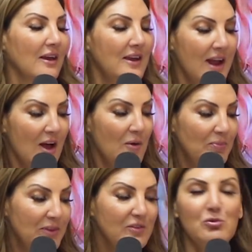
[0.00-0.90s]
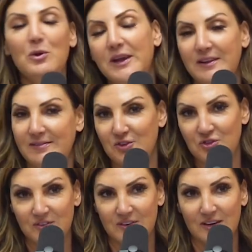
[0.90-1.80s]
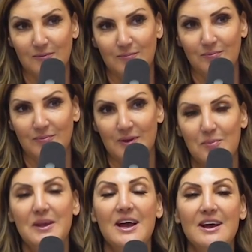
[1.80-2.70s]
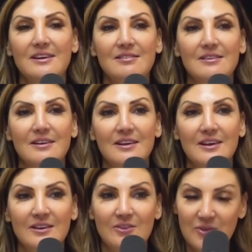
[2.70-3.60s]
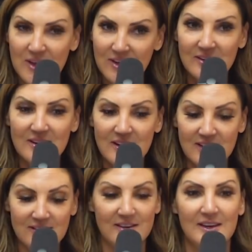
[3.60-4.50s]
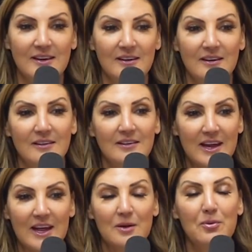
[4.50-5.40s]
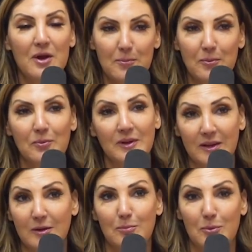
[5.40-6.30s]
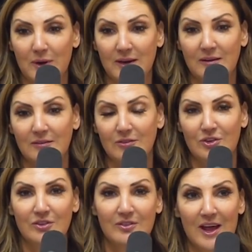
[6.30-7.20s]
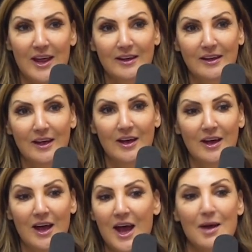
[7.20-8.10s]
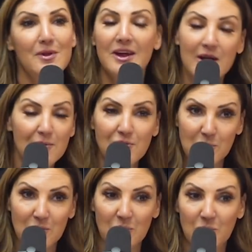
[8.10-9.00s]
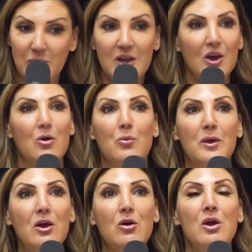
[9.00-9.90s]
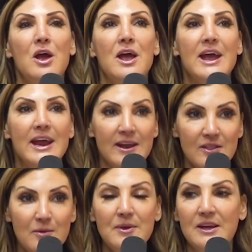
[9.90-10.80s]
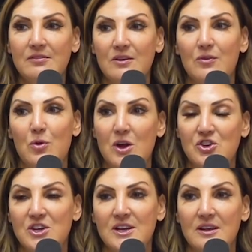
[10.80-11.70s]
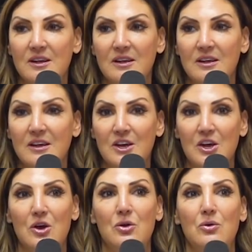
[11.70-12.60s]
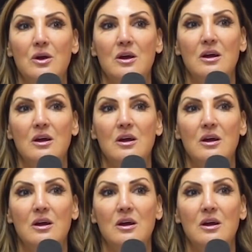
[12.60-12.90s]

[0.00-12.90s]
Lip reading: Now, this is where it gets interesting, because in 2019, Leanne brought up a really good point. She's like, I'm not comfortable. We are in the midst of watching, you know,